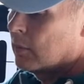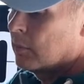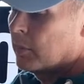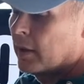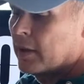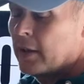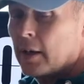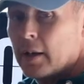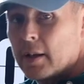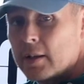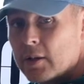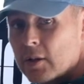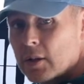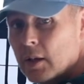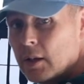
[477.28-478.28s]
But yeah,
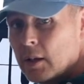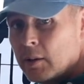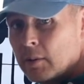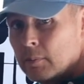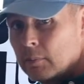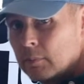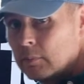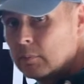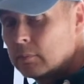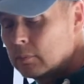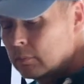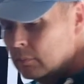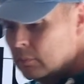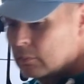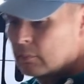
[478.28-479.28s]
it's a
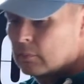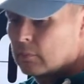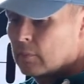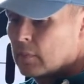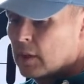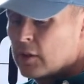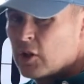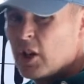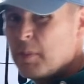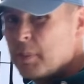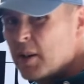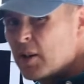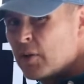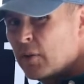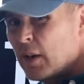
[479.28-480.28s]

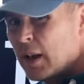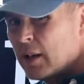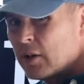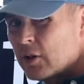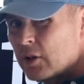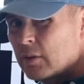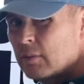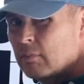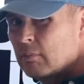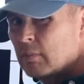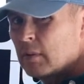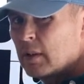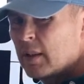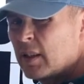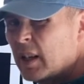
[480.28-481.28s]
cheapish flash.
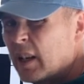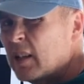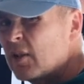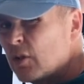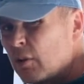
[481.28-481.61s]
I think it's